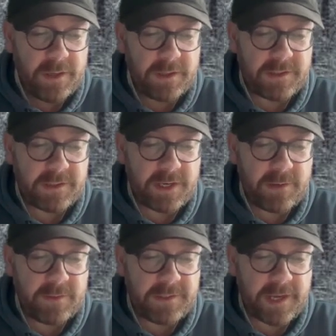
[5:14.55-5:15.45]
The
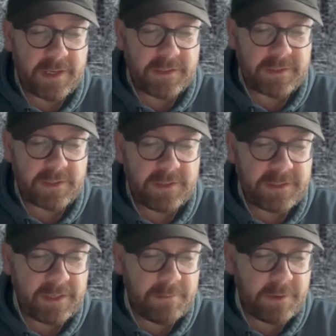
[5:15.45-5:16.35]
snow was getting so
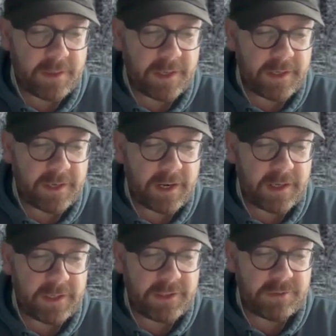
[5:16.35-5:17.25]
deep that they could
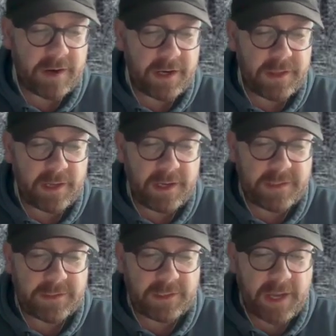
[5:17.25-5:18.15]
hardly drag their
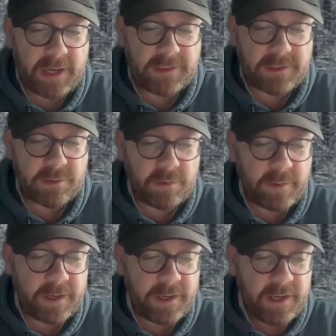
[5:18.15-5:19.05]
little legs
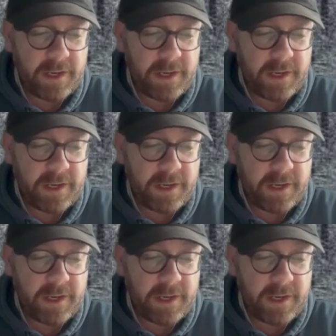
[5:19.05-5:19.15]
through it,